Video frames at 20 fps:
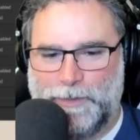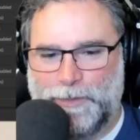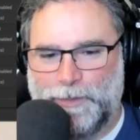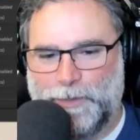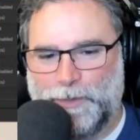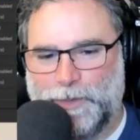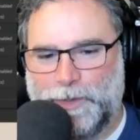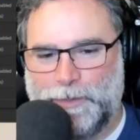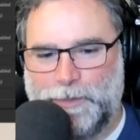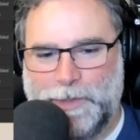
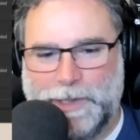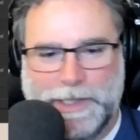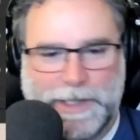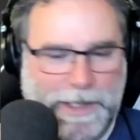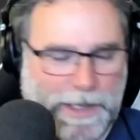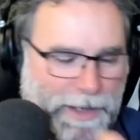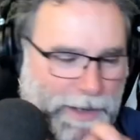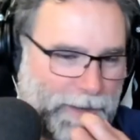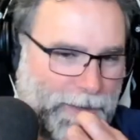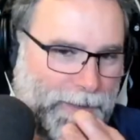would be
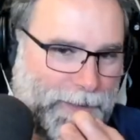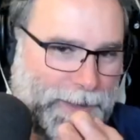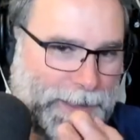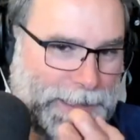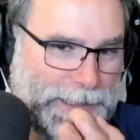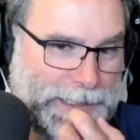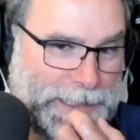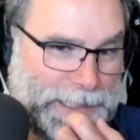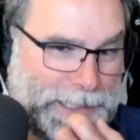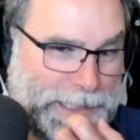there,
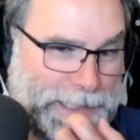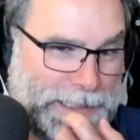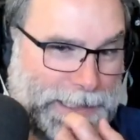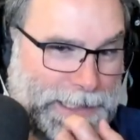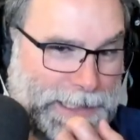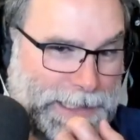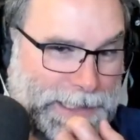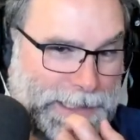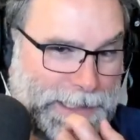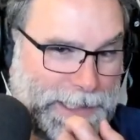
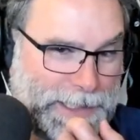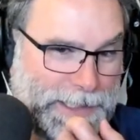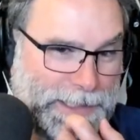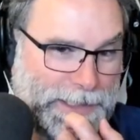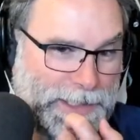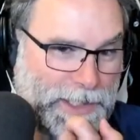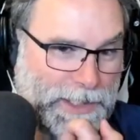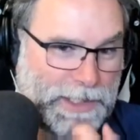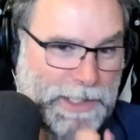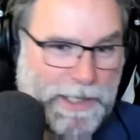
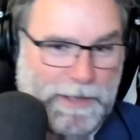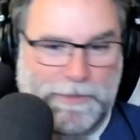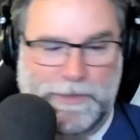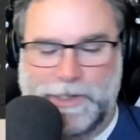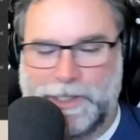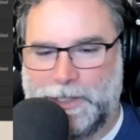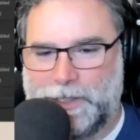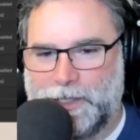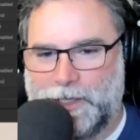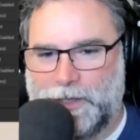just
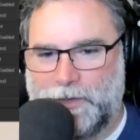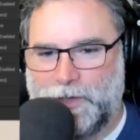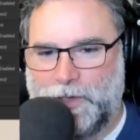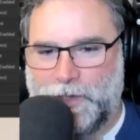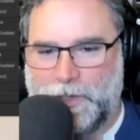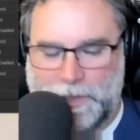hovering there. Then you could